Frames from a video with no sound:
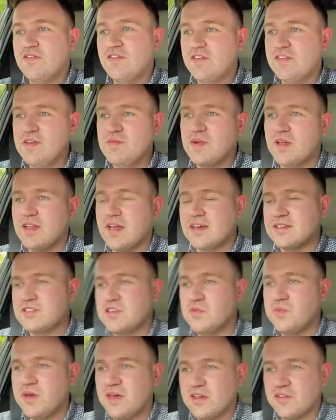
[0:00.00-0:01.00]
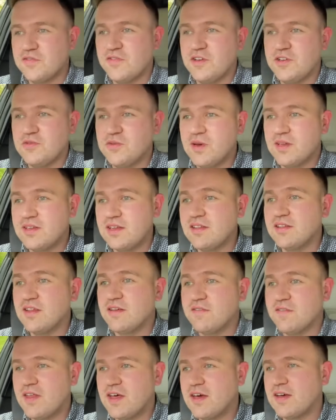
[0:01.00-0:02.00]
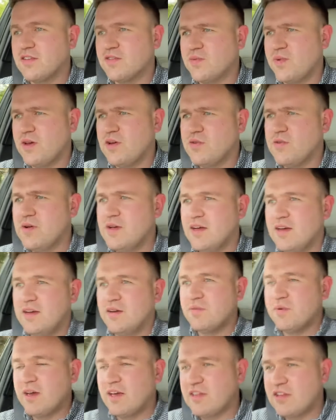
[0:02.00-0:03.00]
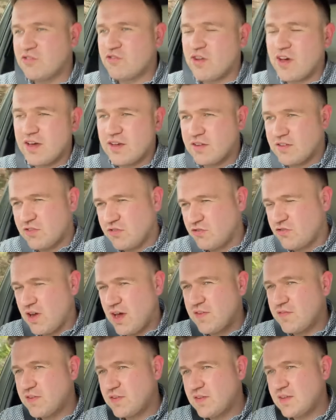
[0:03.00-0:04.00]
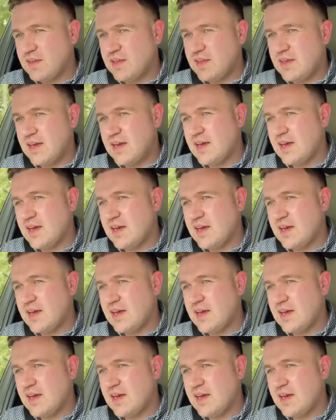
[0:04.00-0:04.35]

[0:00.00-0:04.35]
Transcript: if you've seen my last LBX video, I did love that as well. I'm going to drive it today